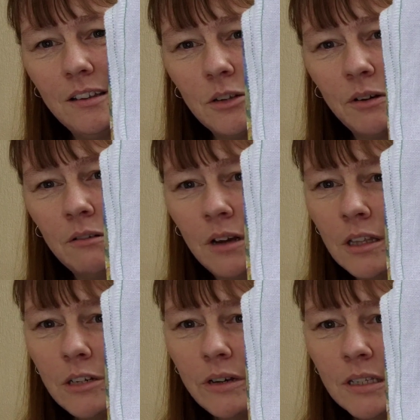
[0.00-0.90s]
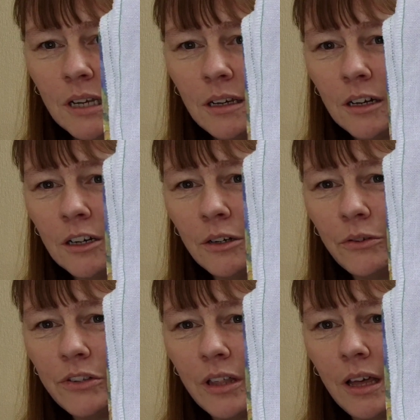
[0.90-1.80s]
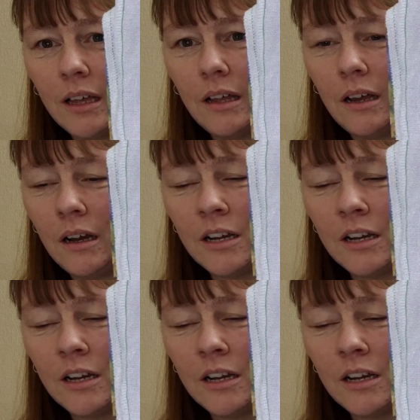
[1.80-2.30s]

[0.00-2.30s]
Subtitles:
so I'd rather do it as I go so that